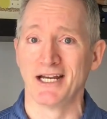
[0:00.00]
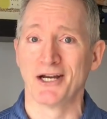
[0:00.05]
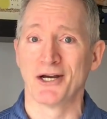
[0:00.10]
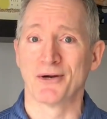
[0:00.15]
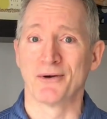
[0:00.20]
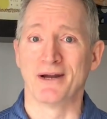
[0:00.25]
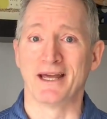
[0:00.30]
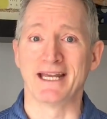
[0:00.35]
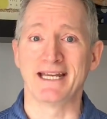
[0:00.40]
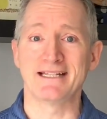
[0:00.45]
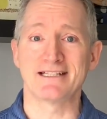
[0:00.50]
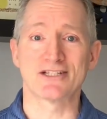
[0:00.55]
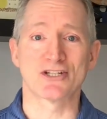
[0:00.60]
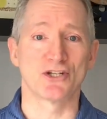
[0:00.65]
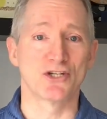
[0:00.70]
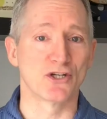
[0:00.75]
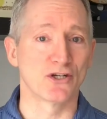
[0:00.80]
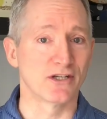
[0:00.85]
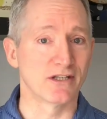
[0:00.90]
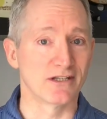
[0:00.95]
right? So
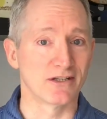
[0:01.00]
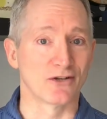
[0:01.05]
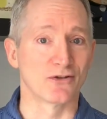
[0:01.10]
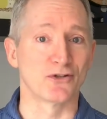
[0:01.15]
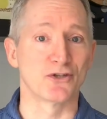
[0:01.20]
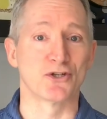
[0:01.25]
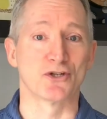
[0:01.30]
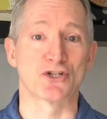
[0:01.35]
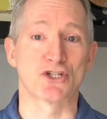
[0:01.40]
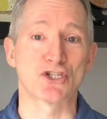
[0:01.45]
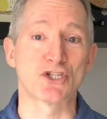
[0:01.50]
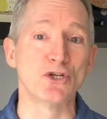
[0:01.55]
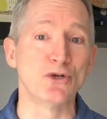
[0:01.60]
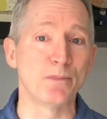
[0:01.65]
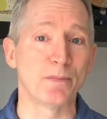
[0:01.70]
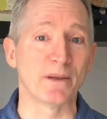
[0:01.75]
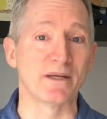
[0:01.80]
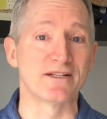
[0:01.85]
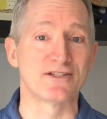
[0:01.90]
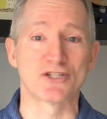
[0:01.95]
you're
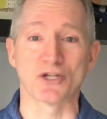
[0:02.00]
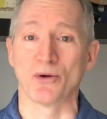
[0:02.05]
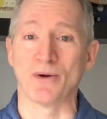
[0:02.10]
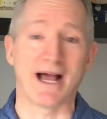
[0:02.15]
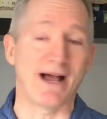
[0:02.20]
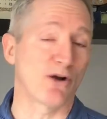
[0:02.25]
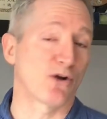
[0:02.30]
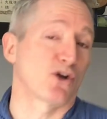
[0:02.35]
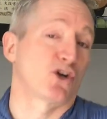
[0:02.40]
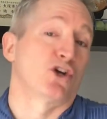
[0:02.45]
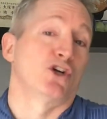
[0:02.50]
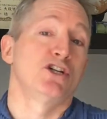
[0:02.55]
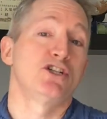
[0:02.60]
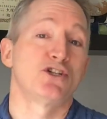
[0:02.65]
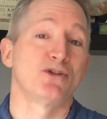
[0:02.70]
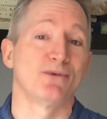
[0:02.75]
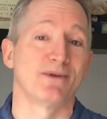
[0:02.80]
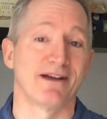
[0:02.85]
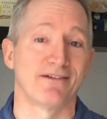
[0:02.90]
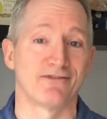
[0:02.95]
stupid. So how could
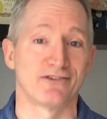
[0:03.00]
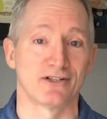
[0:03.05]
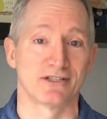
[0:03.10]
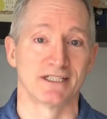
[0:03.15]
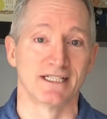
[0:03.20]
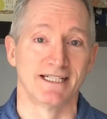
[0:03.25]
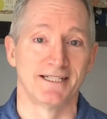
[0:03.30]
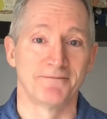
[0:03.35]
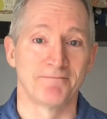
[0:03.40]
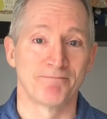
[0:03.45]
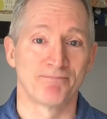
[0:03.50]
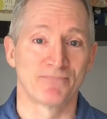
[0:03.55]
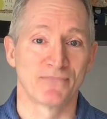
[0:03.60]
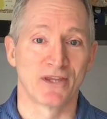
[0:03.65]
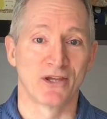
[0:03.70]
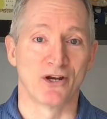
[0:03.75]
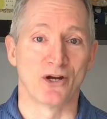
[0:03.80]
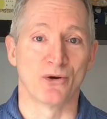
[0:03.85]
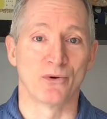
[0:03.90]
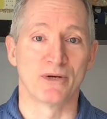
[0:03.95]
you ever,
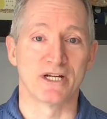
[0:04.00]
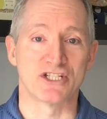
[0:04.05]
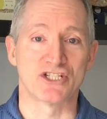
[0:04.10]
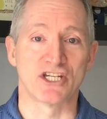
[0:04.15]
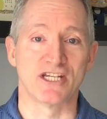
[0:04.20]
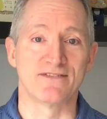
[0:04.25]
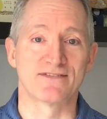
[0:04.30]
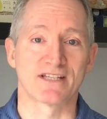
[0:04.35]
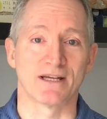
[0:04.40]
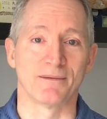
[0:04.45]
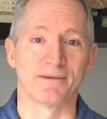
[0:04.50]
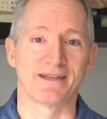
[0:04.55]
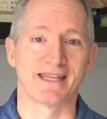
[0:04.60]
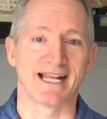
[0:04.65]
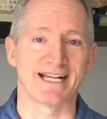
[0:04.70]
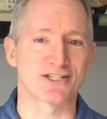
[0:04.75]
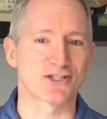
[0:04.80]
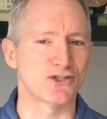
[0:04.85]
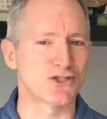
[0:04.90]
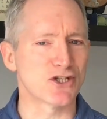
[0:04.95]
you know, achieve some of
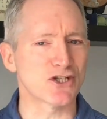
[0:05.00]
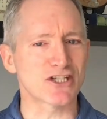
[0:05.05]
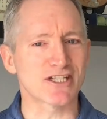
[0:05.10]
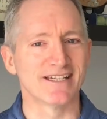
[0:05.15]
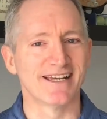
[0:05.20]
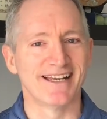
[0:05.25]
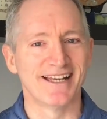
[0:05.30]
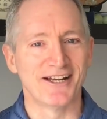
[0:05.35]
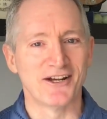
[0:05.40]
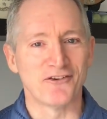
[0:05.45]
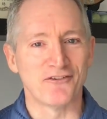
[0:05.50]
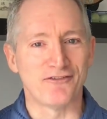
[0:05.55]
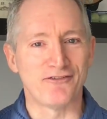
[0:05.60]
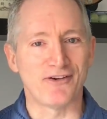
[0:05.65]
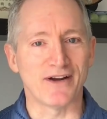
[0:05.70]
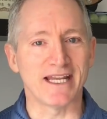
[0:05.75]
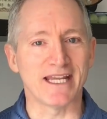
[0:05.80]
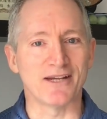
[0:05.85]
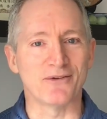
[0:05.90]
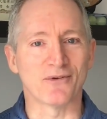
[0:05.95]
that? So just
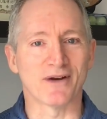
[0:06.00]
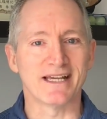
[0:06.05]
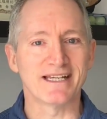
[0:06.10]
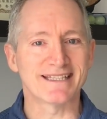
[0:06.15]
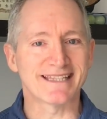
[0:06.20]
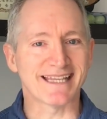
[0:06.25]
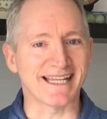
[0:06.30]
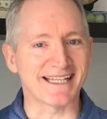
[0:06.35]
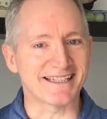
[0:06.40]
funny, right?